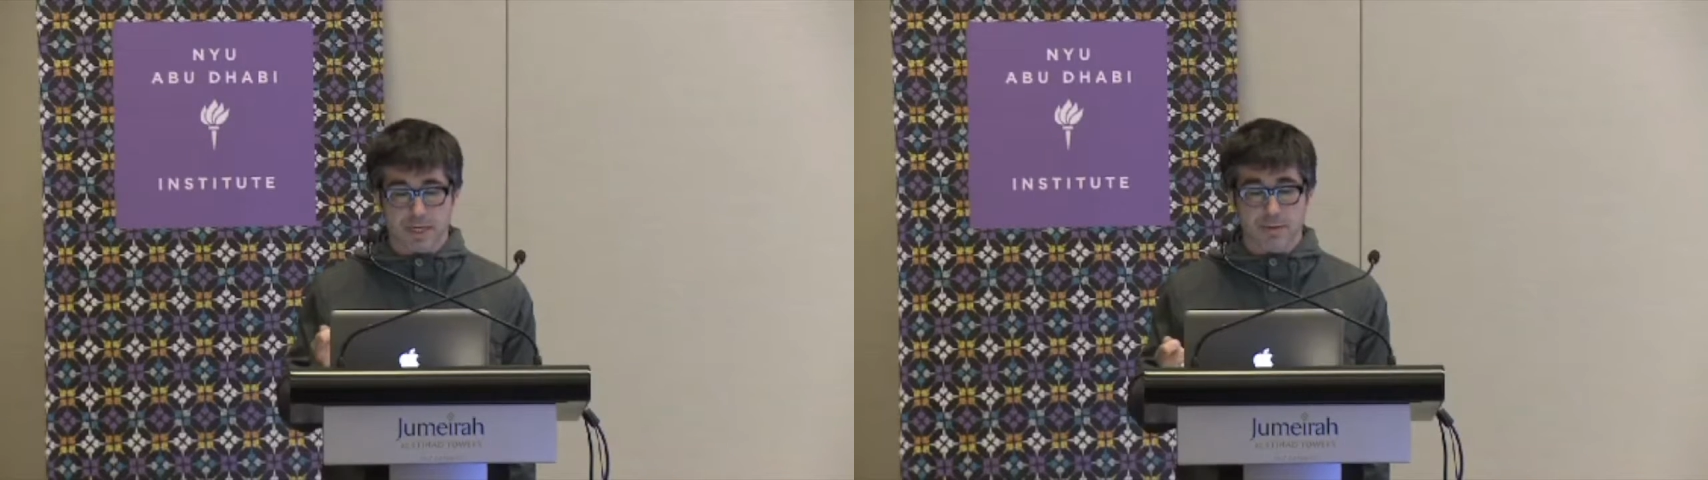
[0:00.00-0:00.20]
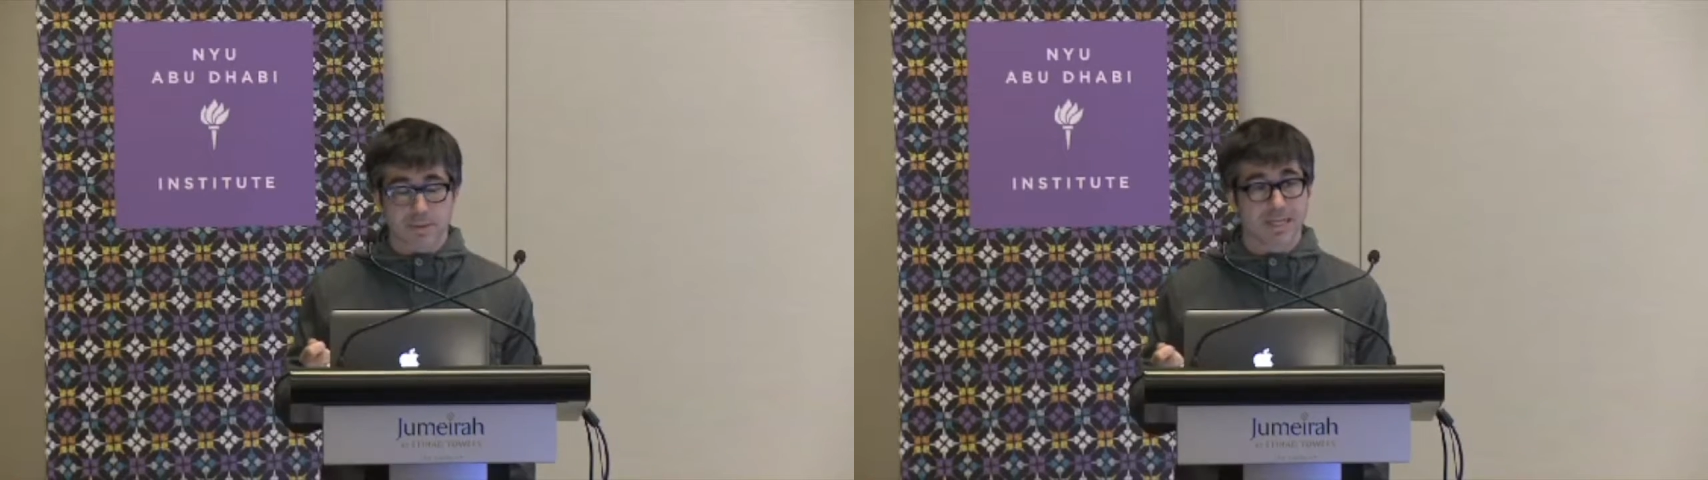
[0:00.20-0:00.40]

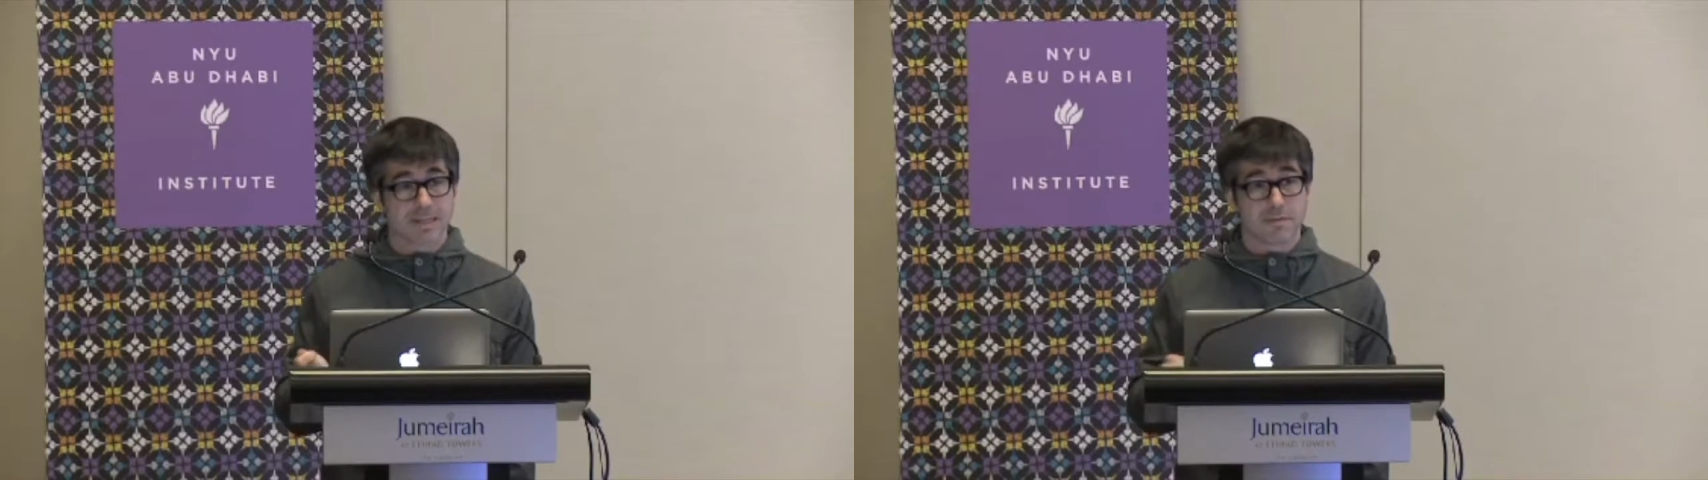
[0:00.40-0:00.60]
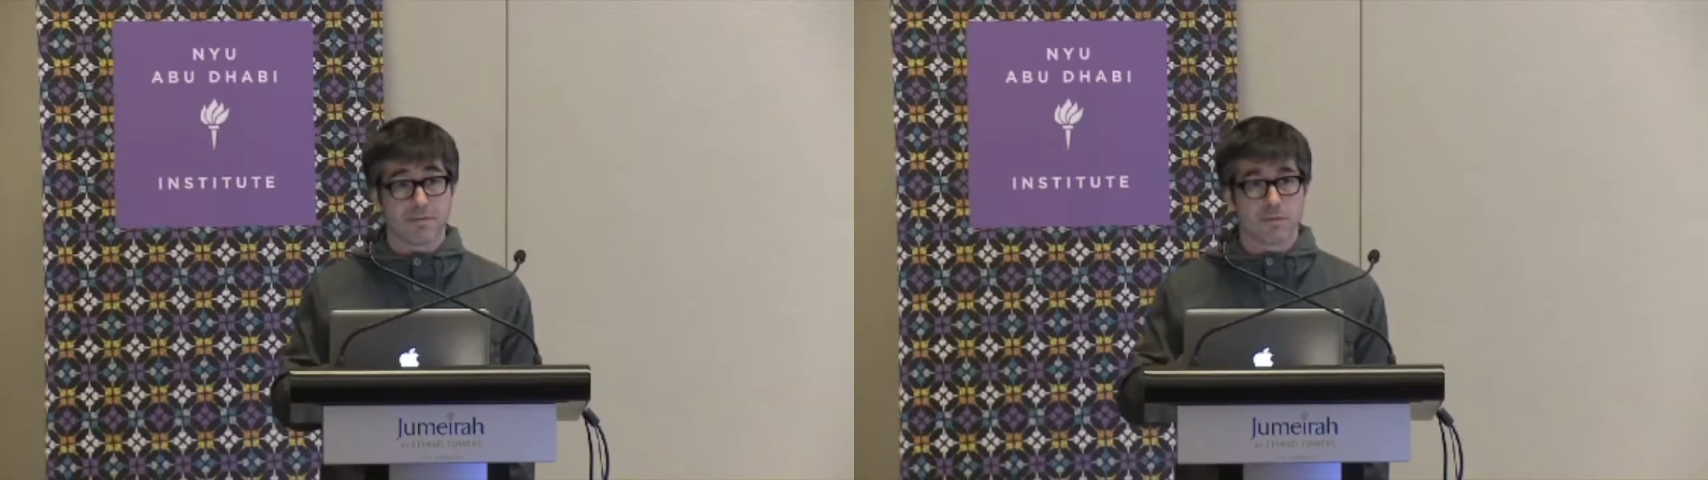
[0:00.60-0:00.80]

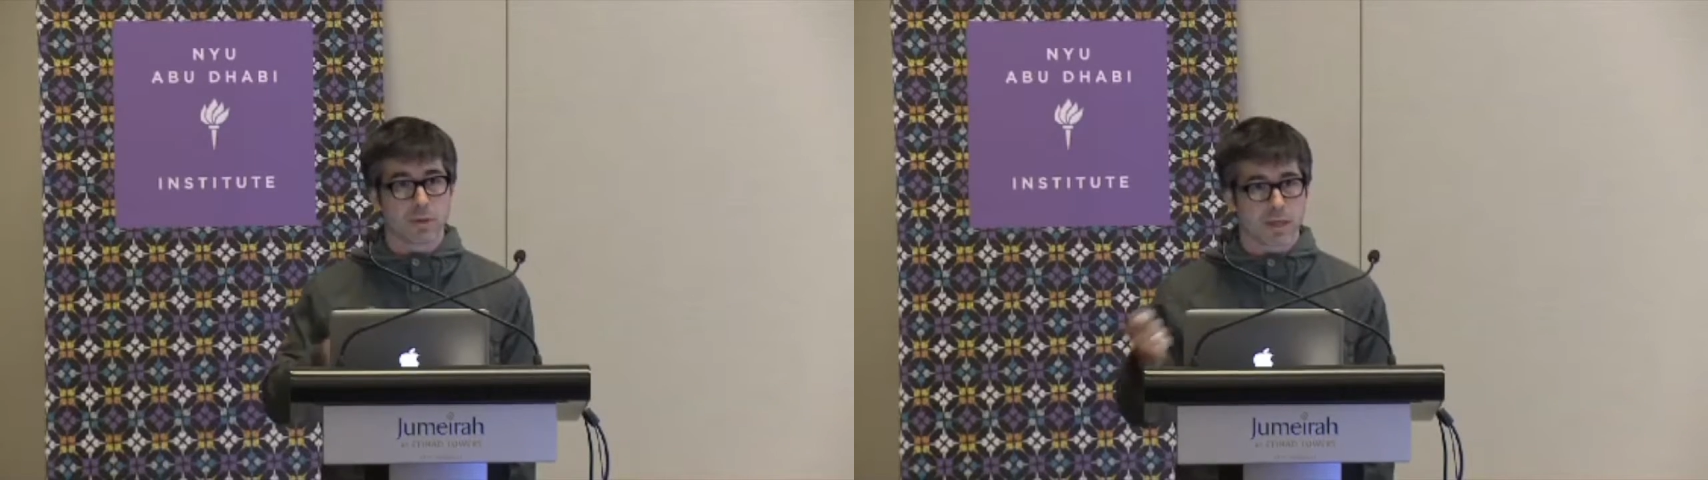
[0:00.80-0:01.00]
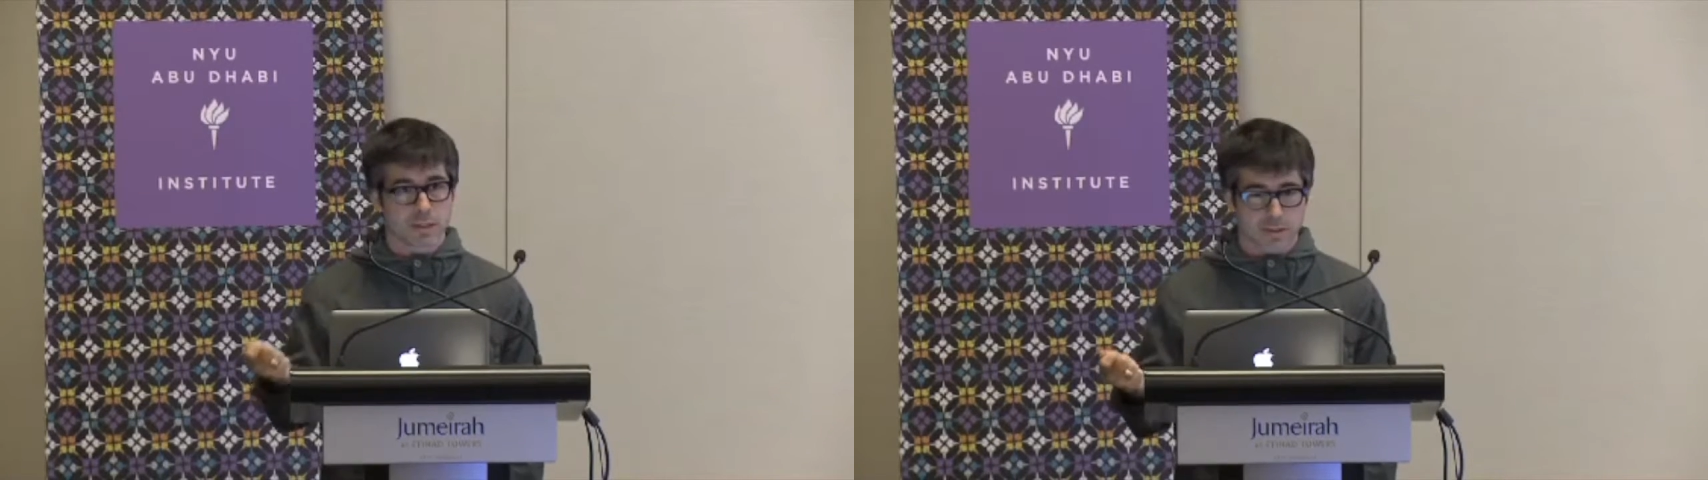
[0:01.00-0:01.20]
annotate
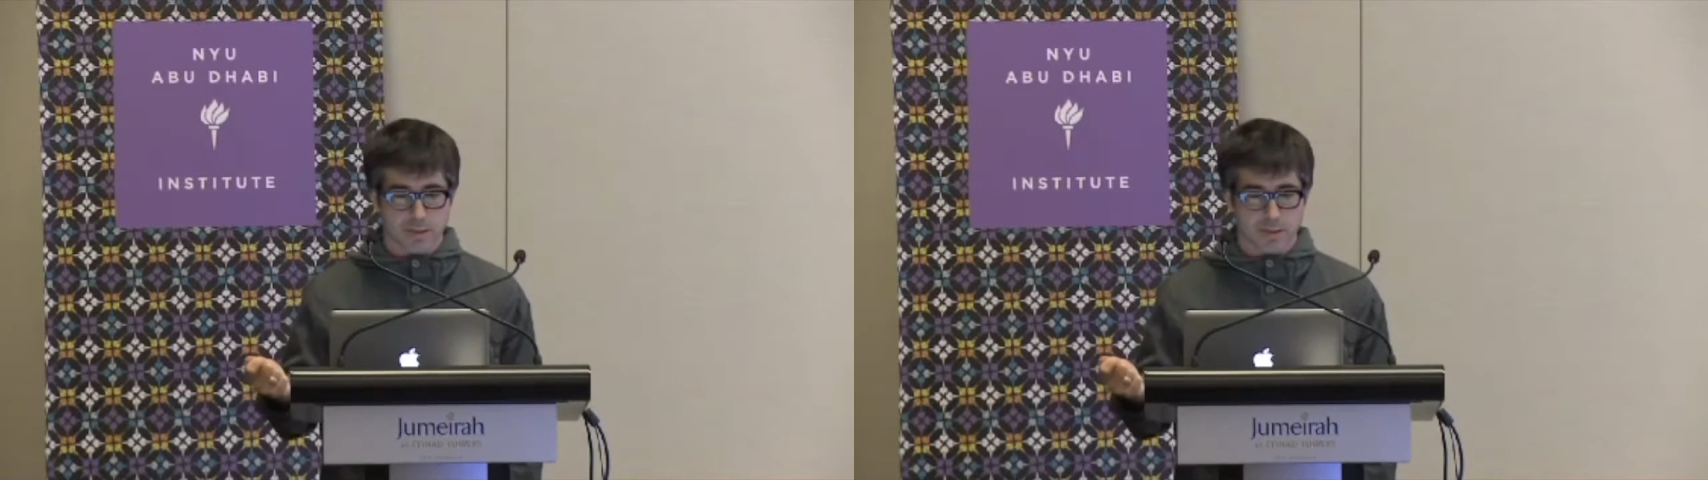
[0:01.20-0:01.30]
very large